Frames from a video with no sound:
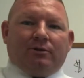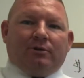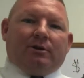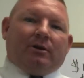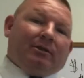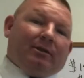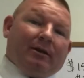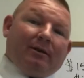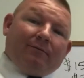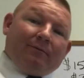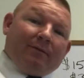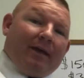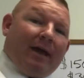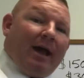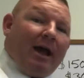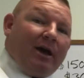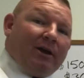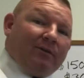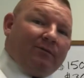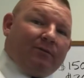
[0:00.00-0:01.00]
You can live in the
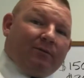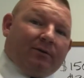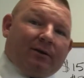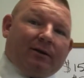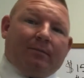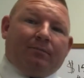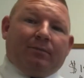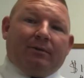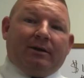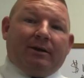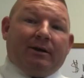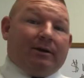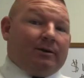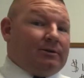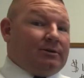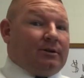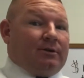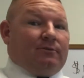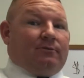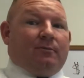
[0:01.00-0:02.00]
house for a couple of
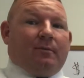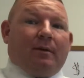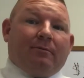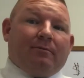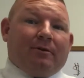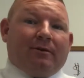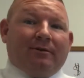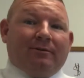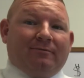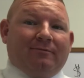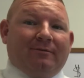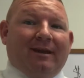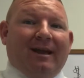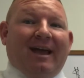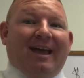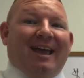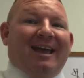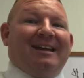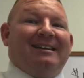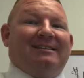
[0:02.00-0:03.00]
years, because remember, we
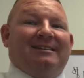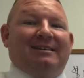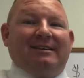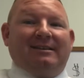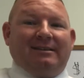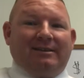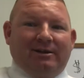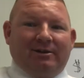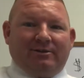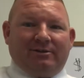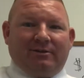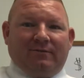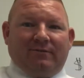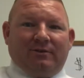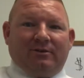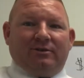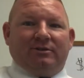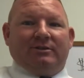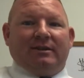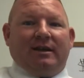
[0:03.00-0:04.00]
got 18 years if
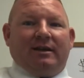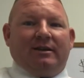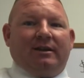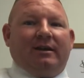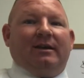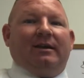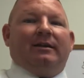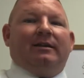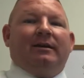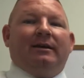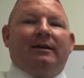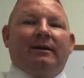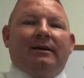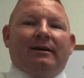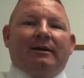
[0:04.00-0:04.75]
you just had a kid.